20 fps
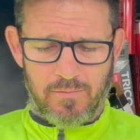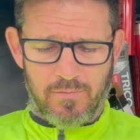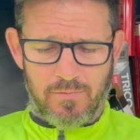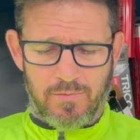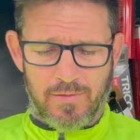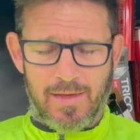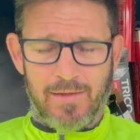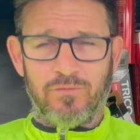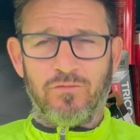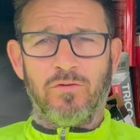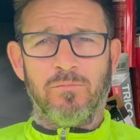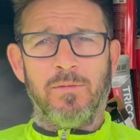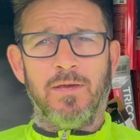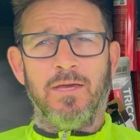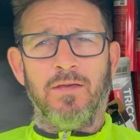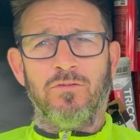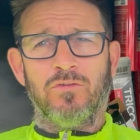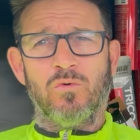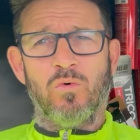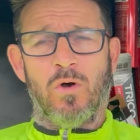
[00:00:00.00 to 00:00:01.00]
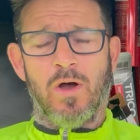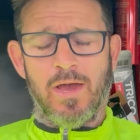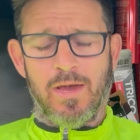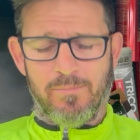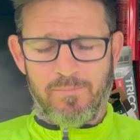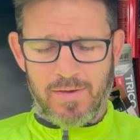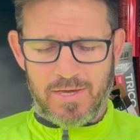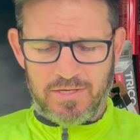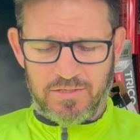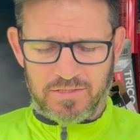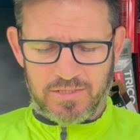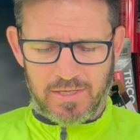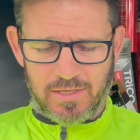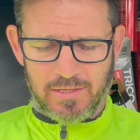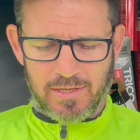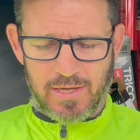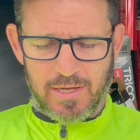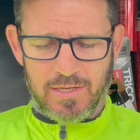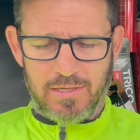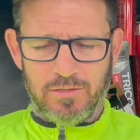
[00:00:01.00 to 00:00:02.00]
that to me is quite
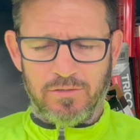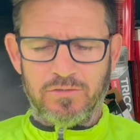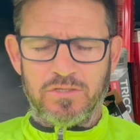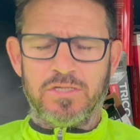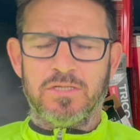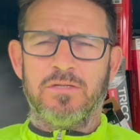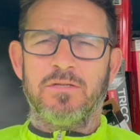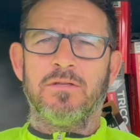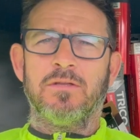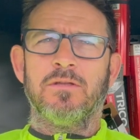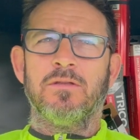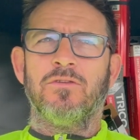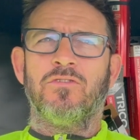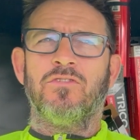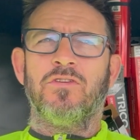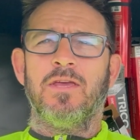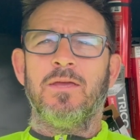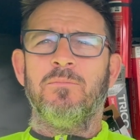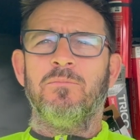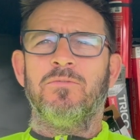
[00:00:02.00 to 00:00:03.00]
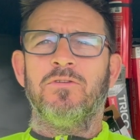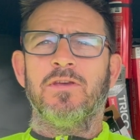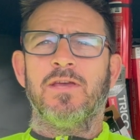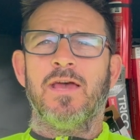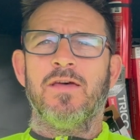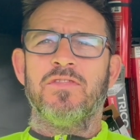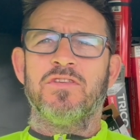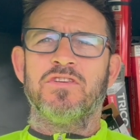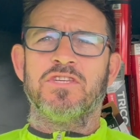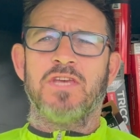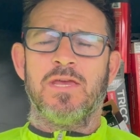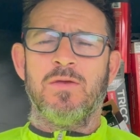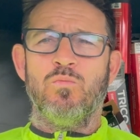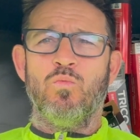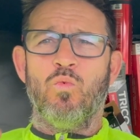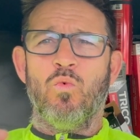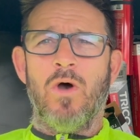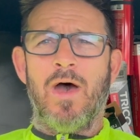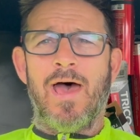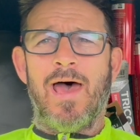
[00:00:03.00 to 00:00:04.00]
amazing. He doesn't seem to get the
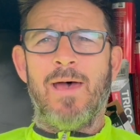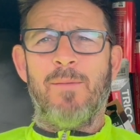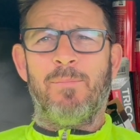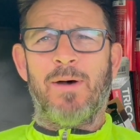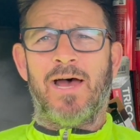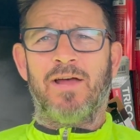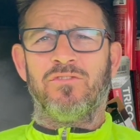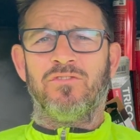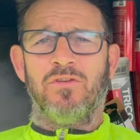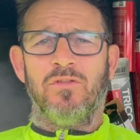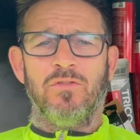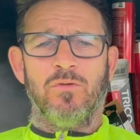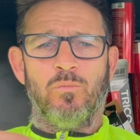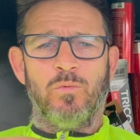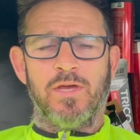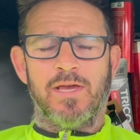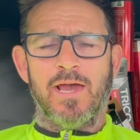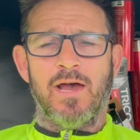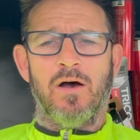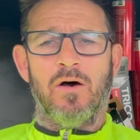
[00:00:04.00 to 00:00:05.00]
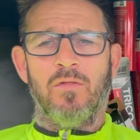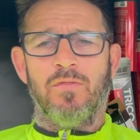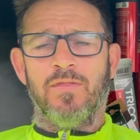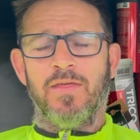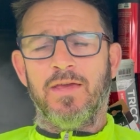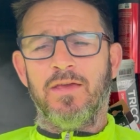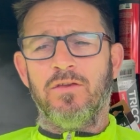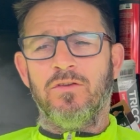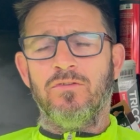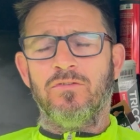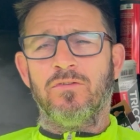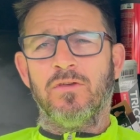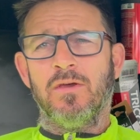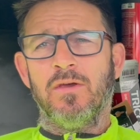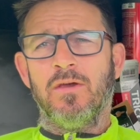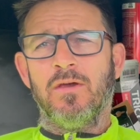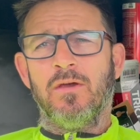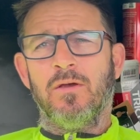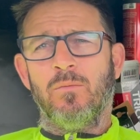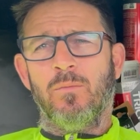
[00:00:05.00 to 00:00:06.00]
same wear pattern that we get on these,
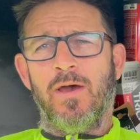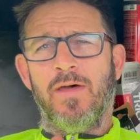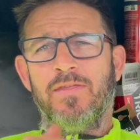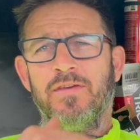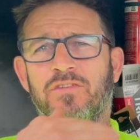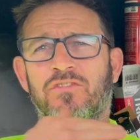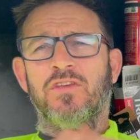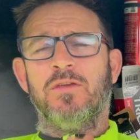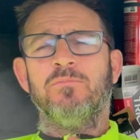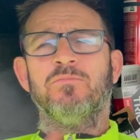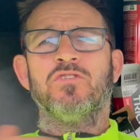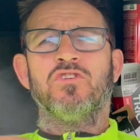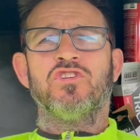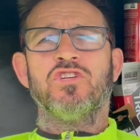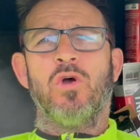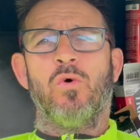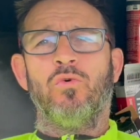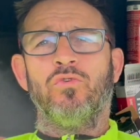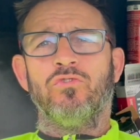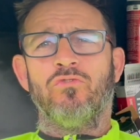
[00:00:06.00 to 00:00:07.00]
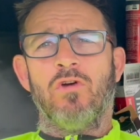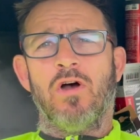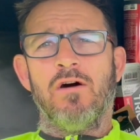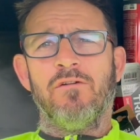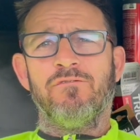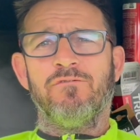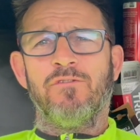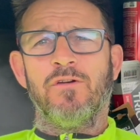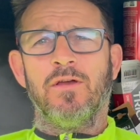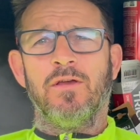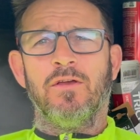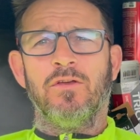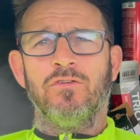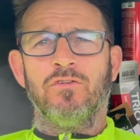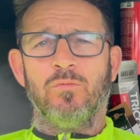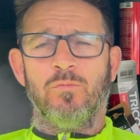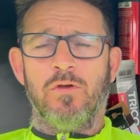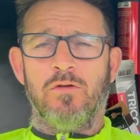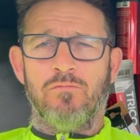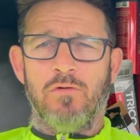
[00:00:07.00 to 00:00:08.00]
where they seem to shoulder off,
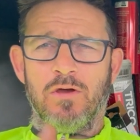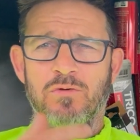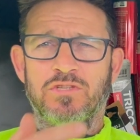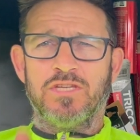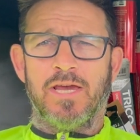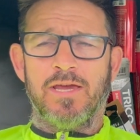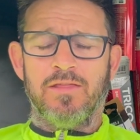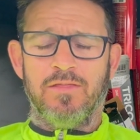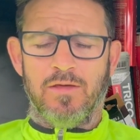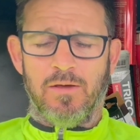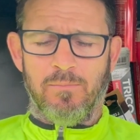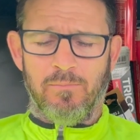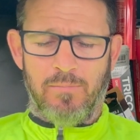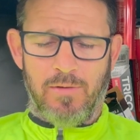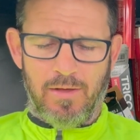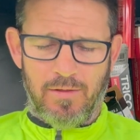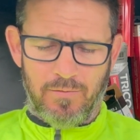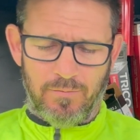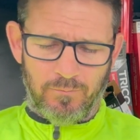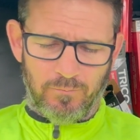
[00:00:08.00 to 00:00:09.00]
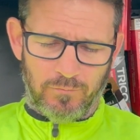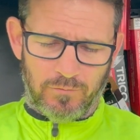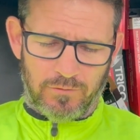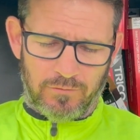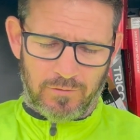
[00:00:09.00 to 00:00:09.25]
so we rotate them, and